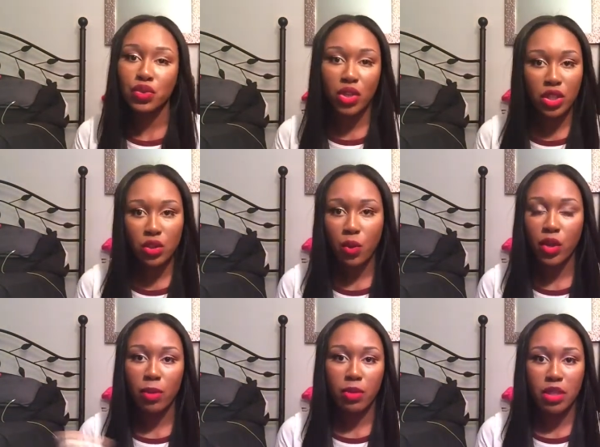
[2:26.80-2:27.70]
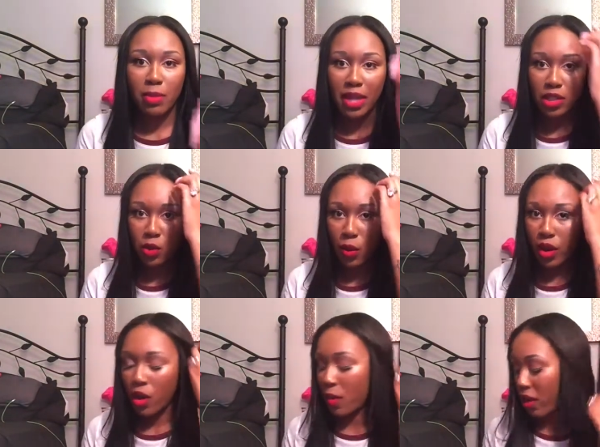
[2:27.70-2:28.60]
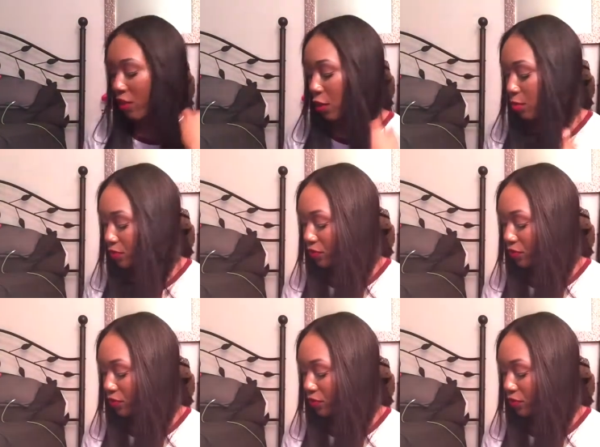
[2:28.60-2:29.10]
drugstore, your beauty supply store or whatever